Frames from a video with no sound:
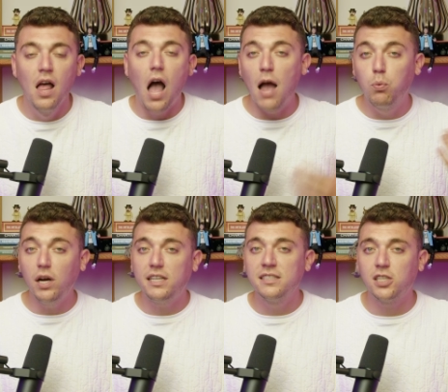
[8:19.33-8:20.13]
I would
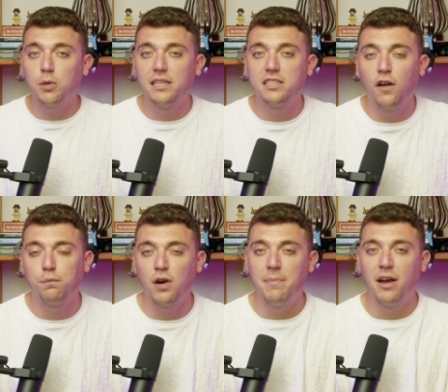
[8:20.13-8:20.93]
consider myself
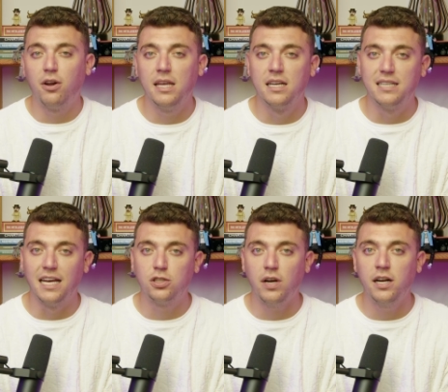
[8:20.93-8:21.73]
primarily a day
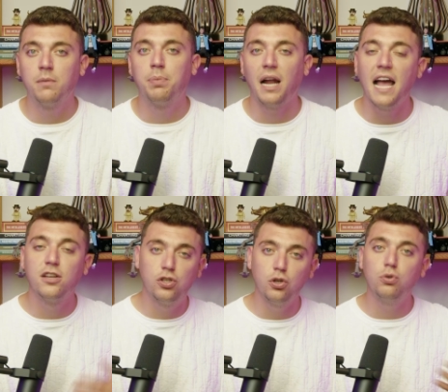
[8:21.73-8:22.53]
trader, but I
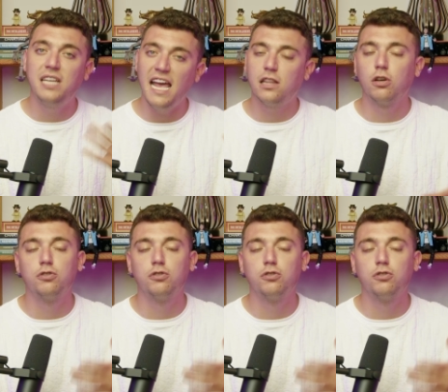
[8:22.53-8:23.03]
do take those